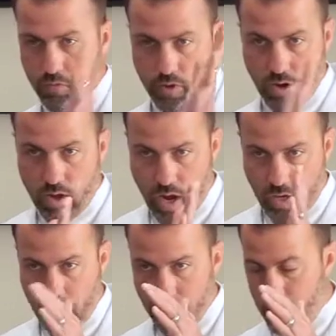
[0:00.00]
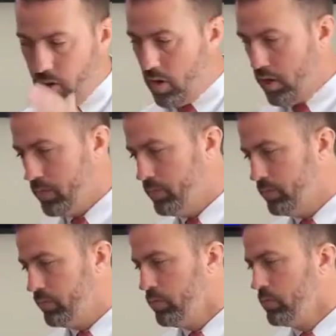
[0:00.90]
you're very knock-kneed or bow-legged.
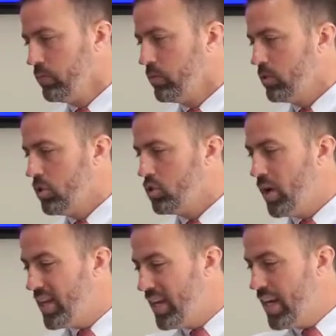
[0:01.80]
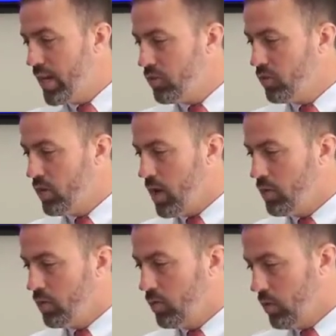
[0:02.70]
Strengthening
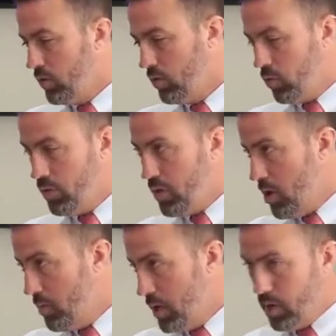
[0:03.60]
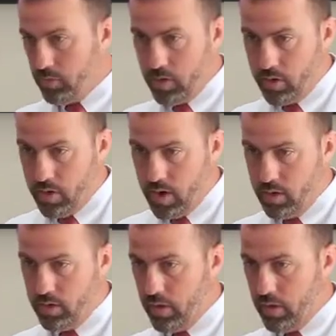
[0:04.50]
exercises, so this is where therapy comes in, right?